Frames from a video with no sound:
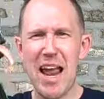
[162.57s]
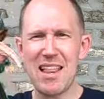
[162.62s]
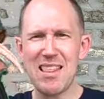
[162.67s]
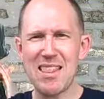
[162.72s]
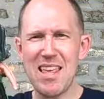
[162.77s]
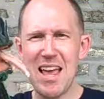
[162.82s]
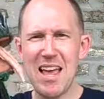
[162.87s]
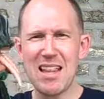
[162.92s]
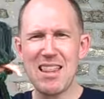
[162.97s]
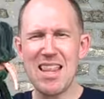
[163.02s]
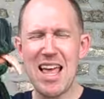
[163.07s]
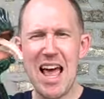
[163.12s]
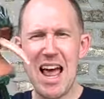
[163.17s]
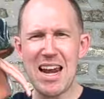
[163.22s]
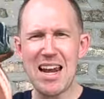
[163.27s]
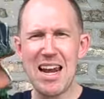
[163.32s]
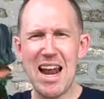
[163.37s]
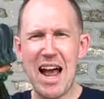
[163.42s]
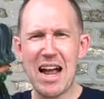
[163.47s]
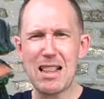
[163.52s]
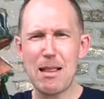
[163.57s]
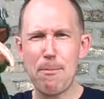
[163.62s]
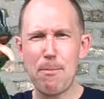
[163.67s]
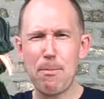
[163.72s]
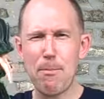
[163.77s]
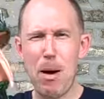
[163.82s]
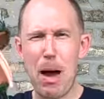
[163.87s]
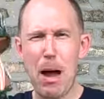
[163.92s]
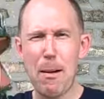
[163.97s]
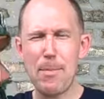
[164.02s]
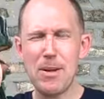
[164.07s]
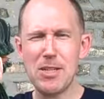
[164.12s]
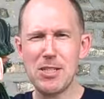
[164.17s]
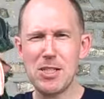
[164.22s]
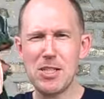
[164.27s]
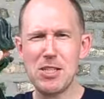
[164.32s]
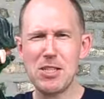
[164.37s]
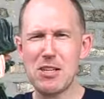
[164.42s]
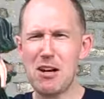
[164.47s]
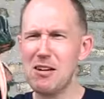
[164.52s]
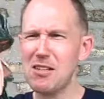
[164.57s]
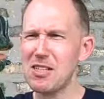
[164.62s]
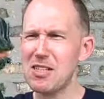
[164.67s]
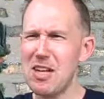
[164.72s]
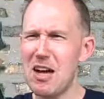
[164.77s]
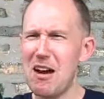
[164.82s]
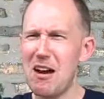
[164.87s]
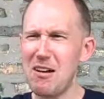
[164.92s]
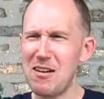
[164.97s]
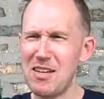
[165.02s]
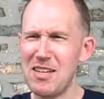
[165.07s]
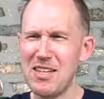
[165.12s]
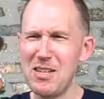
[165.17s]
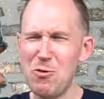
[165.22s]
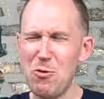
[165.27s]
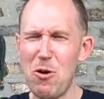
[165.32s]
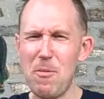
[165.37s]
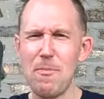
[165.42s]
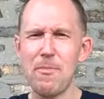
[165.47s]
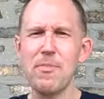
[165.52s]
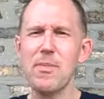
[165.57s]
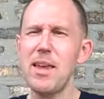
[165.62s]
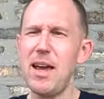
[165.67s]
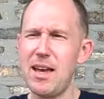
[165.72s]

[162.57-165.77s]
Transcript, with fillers: and then that night the puppet just starts talking to him.